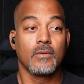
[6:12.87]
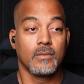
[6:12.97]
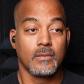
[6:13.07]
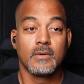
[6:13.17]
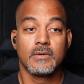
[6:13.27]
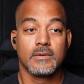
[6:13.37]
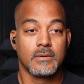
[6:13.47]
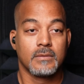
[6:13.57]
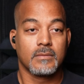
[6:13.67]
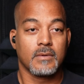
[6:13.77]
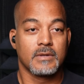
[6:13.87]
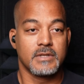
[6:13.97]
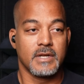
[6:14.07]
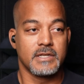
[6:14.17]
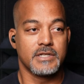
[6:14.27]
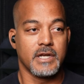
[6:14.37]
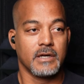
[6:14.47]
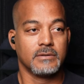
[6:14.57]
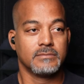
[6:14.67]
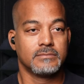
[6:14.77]
It's a nice
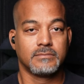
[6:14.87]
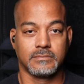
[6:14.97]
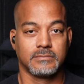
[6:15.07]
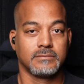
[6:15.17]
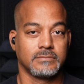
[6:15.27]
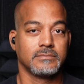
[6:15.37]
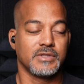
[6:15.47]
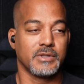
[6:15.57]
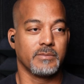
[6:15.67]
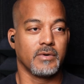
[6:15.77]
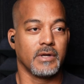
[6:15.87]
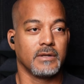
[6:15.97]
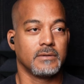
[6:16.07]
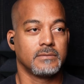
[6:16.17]
jail. Sure point.